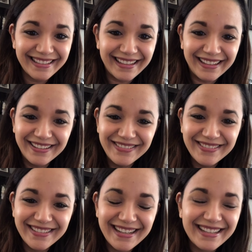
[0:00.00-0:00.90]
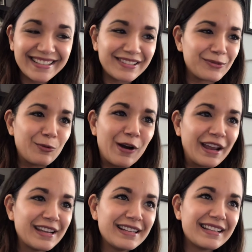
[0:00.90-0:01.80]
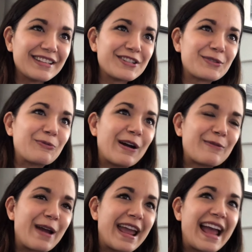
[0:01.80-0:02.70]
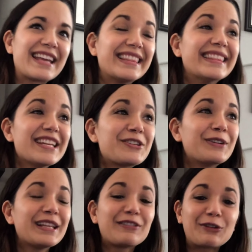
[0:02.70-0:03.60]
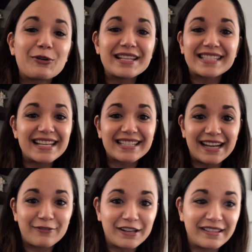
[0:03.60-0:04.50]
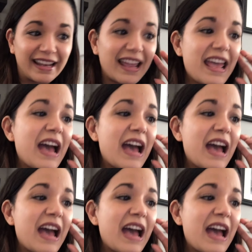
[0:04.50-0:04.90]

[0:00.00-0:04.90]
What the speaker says: You know? There's just one way. I could literally throw these things in everything.